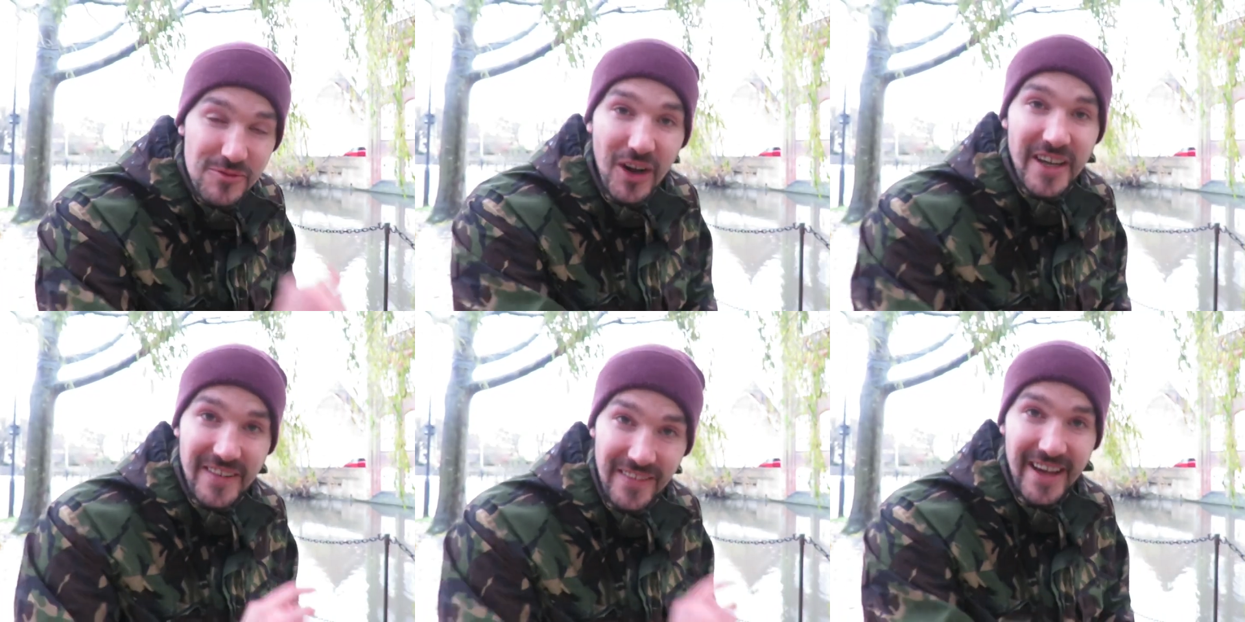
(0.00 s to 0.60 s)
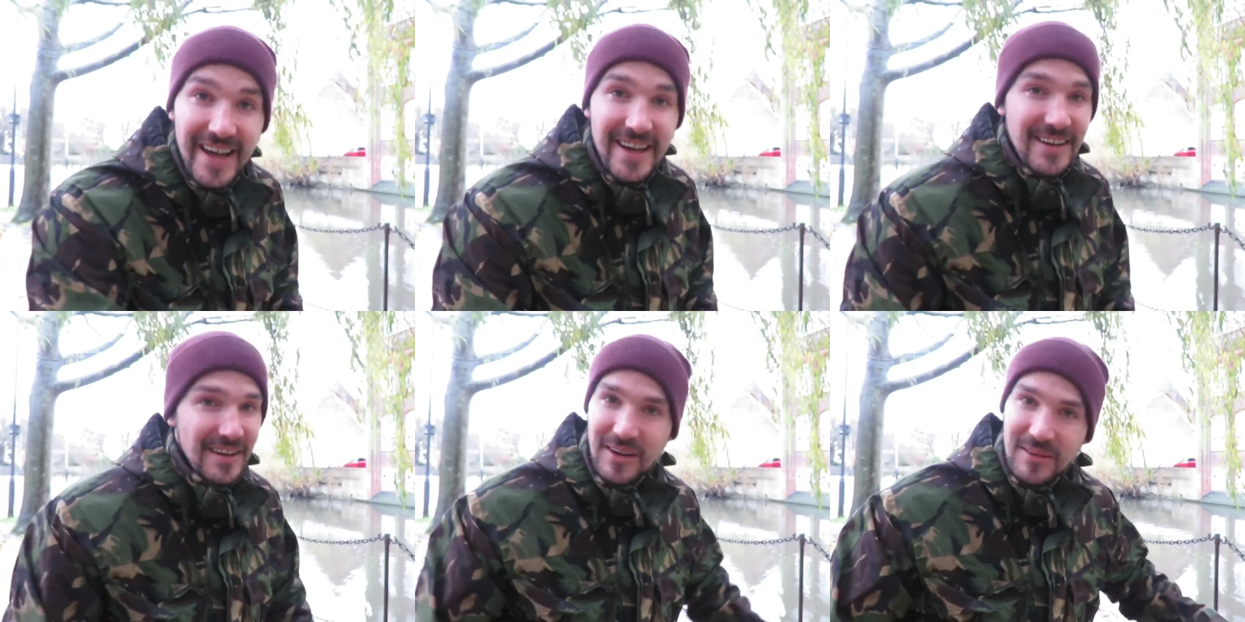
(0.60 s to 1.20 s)
right there.
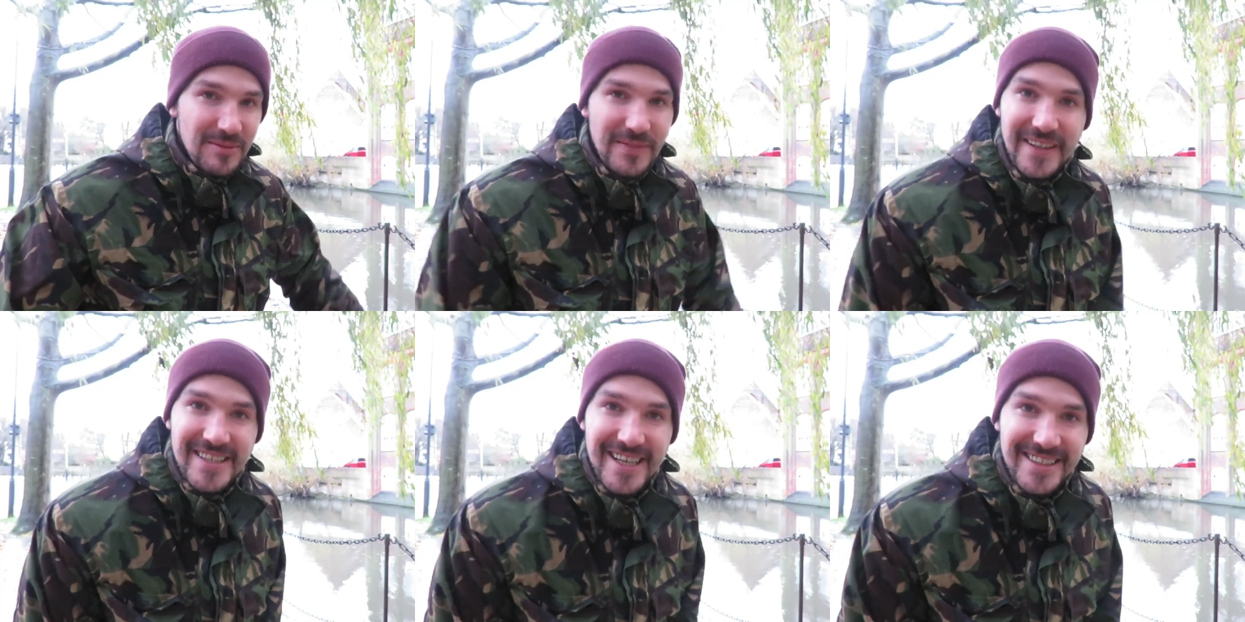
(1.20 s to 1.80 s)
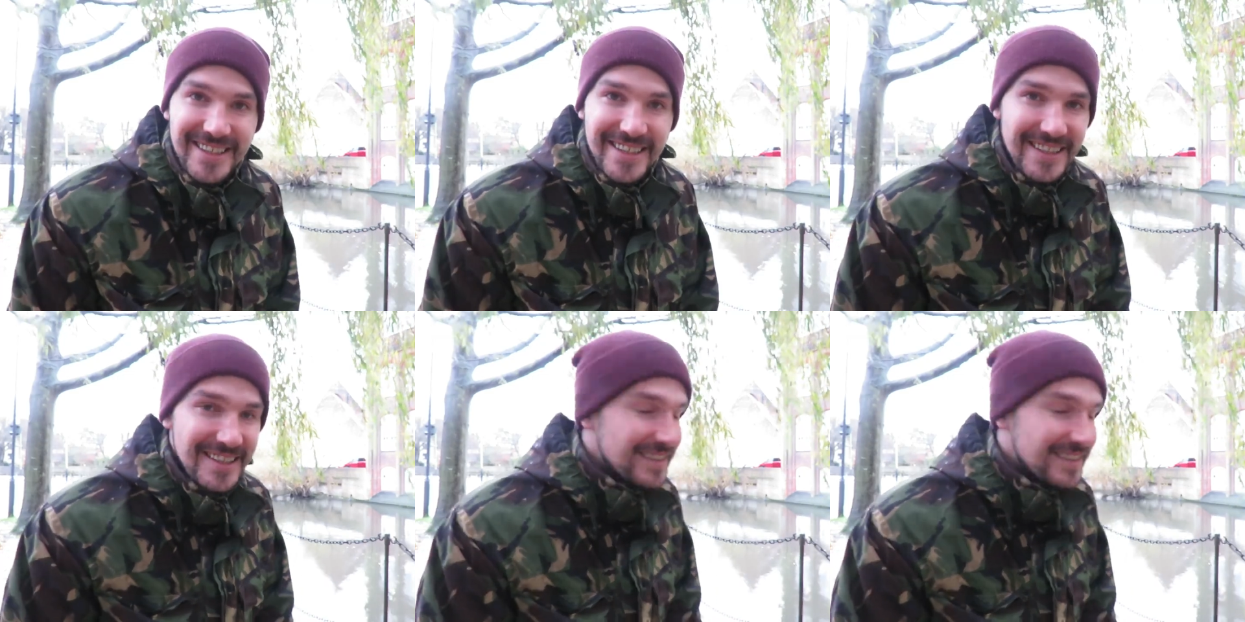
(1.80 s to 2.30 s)
Fantastic.